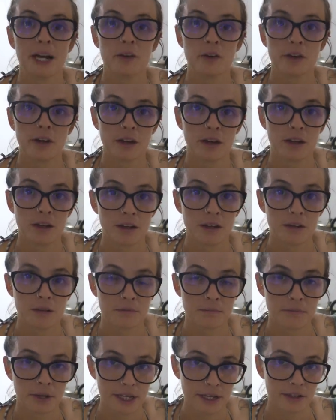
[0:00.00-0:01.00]
powder,
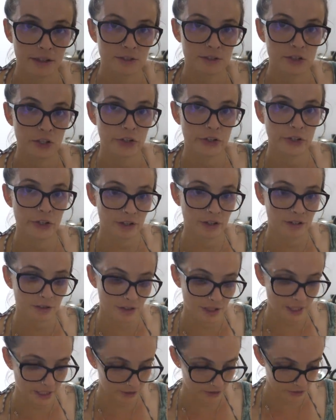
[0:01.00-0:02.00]
baking soda,
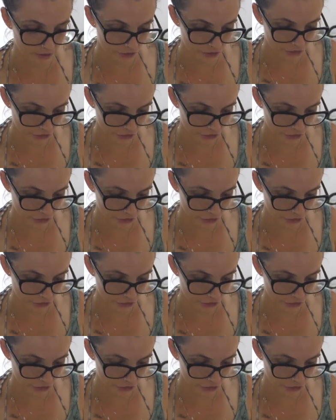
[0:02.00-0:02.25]
and